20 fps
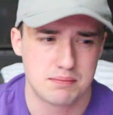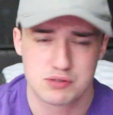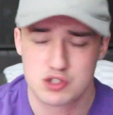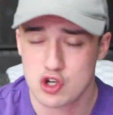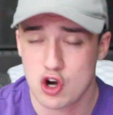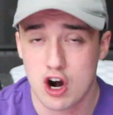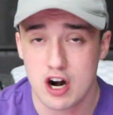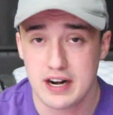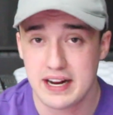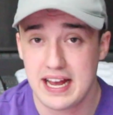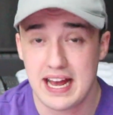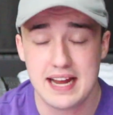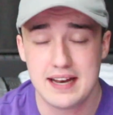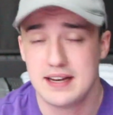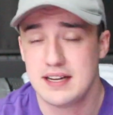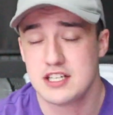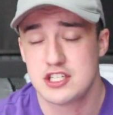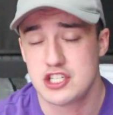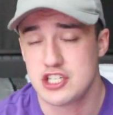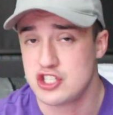"I'm sorry," and
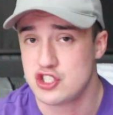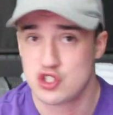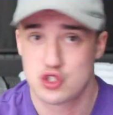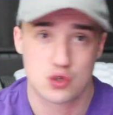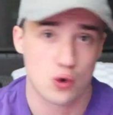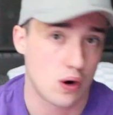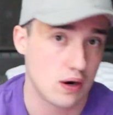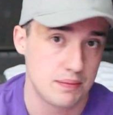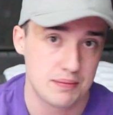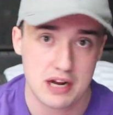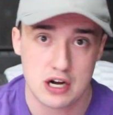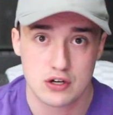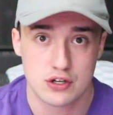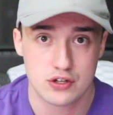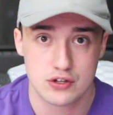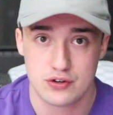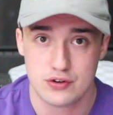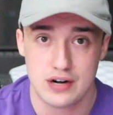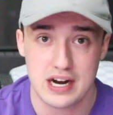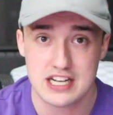then she stormed out
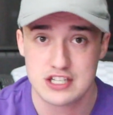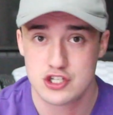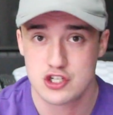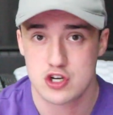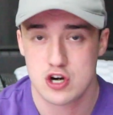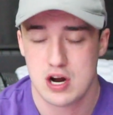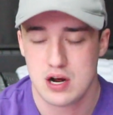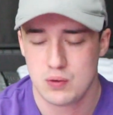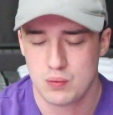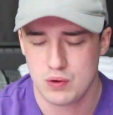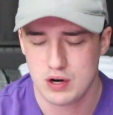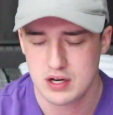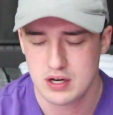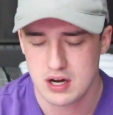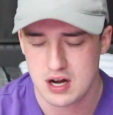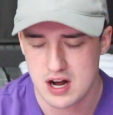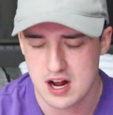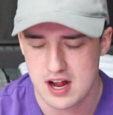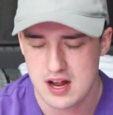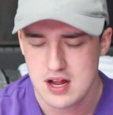of the restaurant and
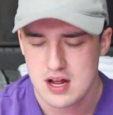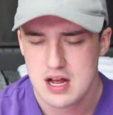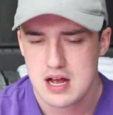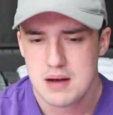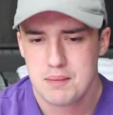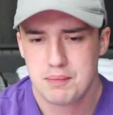whatnot.